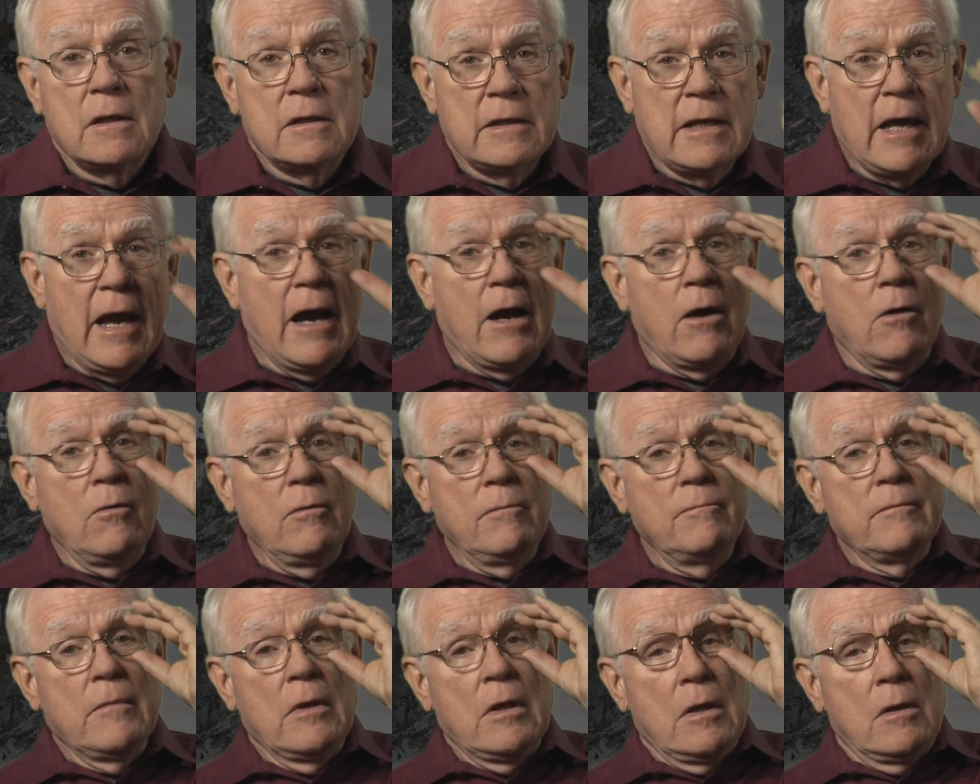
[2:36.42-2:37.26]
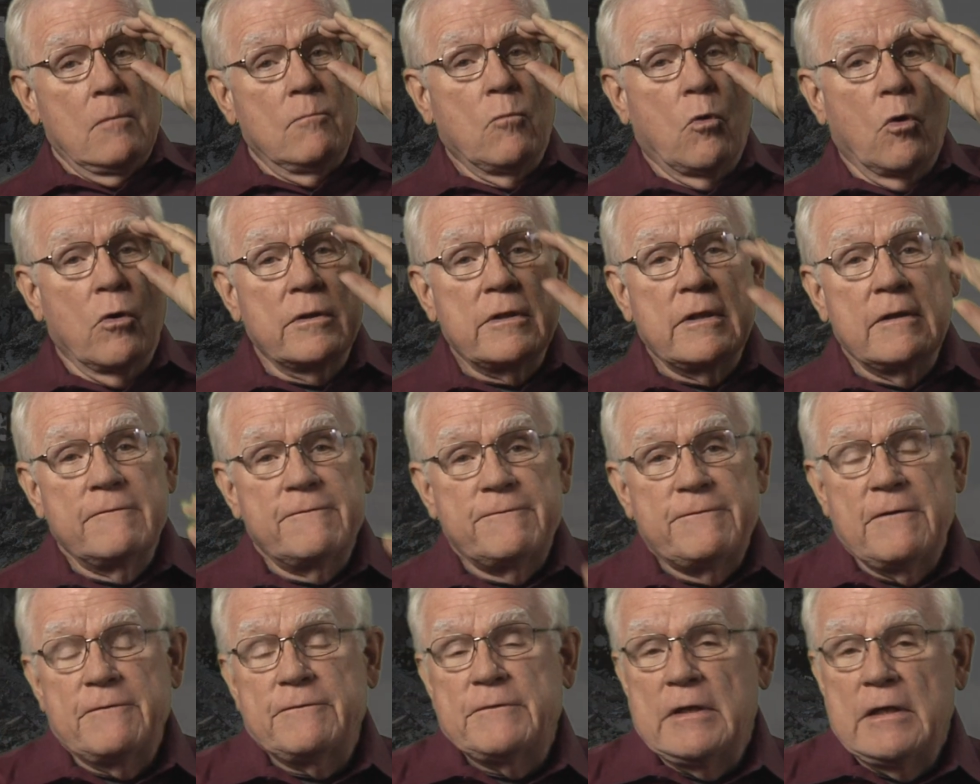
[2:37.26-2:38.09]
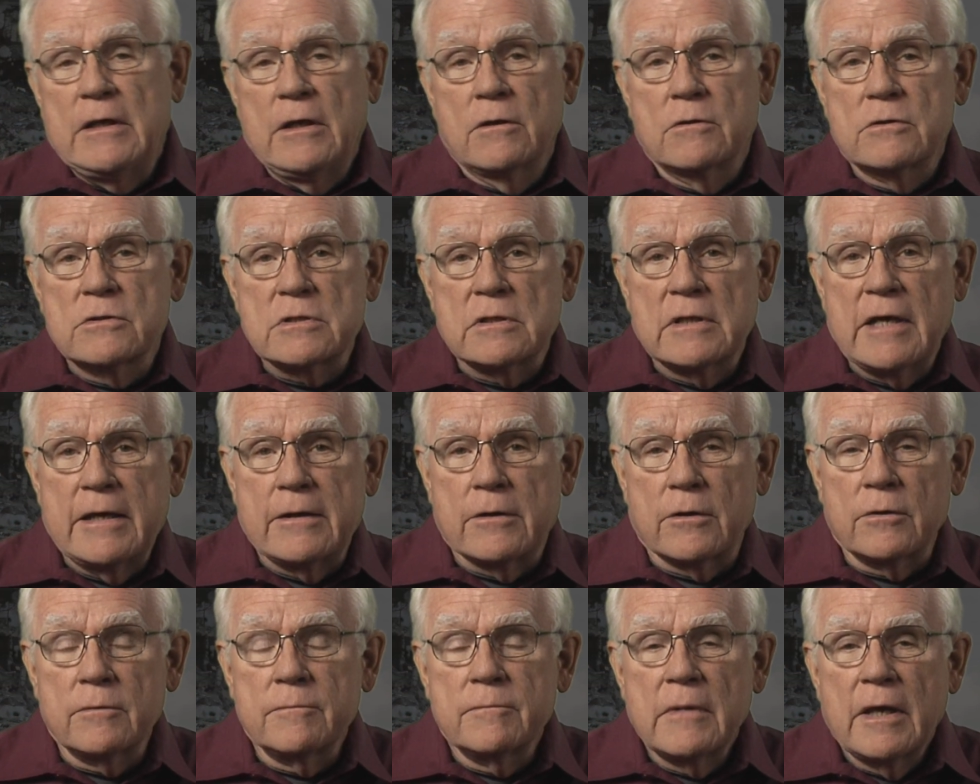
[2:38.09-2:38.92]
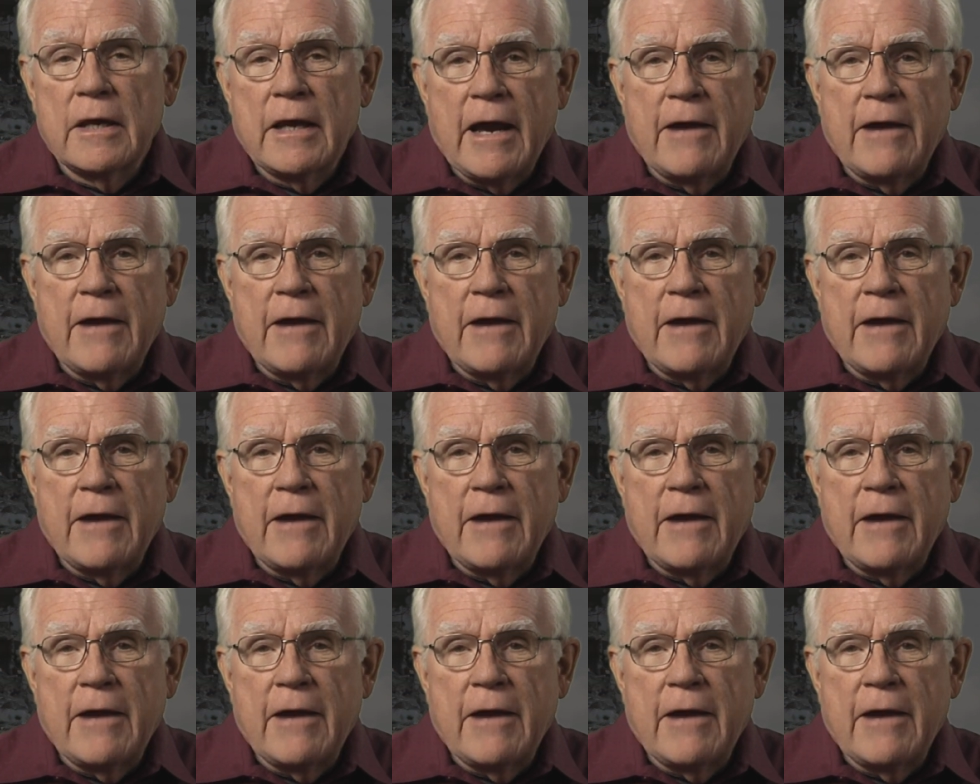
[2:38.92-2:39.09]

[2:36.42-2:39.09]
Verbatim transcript: Now, more than 50 years later,